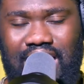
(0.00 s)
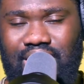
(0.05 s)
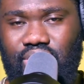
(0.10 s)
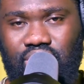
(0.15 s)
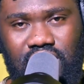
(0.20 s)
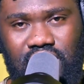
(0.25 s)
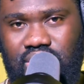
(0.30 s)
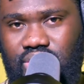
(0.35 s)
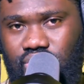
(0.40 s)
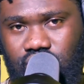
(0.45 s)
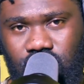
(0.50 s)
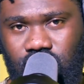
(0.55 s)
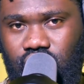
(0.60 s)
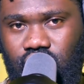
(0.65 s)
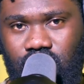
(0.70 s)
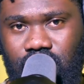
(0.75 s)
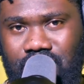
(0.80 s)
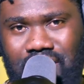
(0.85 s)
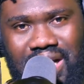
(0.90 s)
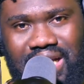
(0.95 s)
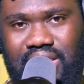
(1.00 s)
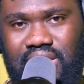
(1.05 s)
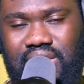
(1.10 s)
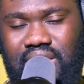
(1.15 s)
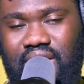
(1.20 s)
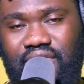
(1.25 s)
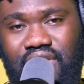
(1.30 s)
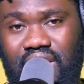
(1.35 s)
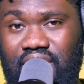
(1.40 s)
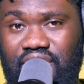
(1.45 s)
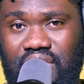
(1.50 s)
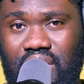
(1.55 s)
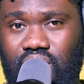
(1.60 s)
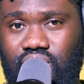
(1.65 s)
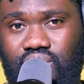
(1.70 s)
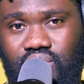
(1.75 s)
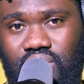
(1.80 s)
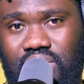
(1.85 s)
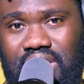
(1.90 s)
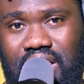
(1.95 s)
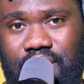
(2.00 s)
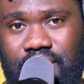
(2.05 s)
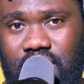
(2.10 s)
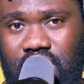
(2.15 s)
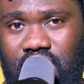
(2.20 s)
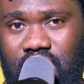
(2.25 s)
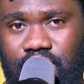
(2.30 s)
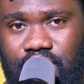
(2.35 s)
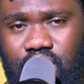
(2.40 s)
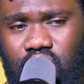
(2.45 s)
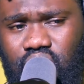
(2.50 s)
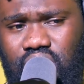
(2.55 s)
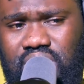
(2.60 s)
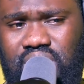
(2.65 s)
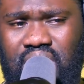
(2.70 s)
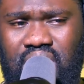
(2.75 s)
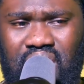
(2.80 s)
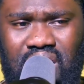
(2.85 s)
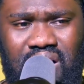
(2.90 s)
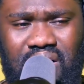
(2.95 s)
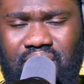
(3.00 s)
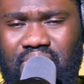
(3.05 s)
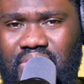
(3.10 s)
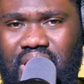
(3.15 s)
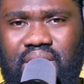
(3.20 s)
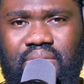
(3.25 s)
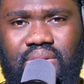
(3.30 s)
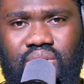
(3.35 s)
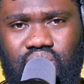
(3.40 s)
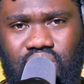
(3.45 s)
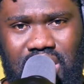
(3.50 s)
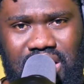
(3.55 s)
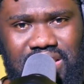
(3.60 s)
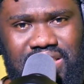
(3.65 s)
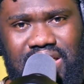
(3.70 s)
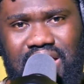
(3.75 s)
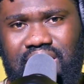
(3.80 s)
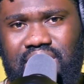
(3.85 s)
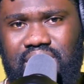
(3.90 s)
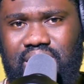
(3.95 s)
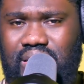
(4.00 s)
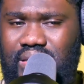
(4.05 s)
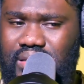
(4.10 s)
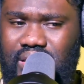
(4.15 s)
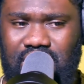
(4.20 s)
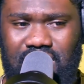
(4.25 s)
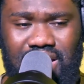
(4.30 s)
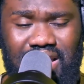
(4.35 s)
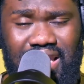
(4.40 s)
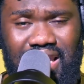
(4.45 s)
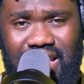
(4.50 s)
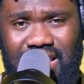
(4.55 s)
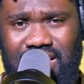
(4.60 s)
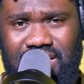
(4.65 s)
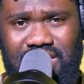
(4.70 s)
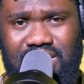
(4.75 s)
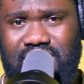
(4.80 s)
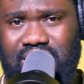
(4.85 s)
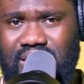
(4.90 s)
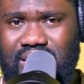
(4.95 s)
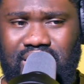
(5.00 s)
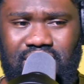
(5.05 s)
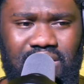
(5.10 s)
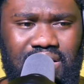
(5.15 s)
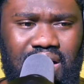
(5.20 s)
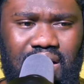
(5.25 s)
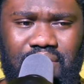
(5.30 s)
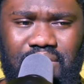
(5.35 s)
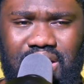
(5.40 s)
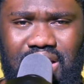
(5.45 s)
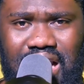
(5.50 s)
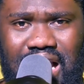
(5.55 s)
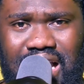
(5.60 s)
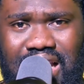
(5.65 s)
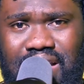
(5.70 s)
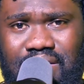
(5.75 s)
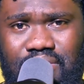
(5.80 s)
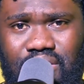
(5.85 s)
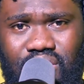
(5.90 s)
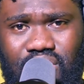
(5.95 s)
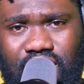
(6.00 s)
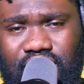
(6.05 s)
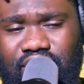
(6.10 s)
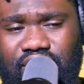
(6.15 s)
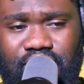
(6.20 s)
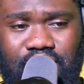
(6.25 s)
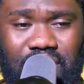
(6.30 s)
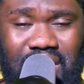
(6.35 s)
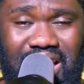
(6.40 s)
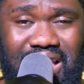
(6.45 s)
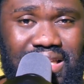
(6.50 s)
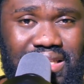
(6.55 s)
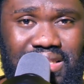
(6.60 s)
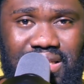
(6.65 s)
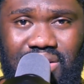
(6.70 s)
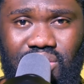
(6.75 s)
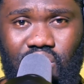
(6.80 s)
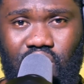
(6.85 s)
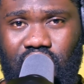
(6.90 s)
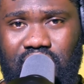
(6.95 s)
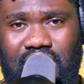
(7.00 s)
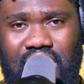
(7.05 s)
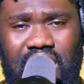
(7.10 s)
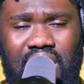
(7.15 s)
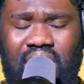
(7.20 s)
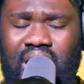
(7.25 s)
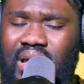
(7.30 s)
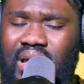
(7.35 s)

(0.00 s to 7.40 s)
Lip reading: I don't need to do much. Even if I would do something in post, maybe to adjust the gains, add a bit of bass and all that.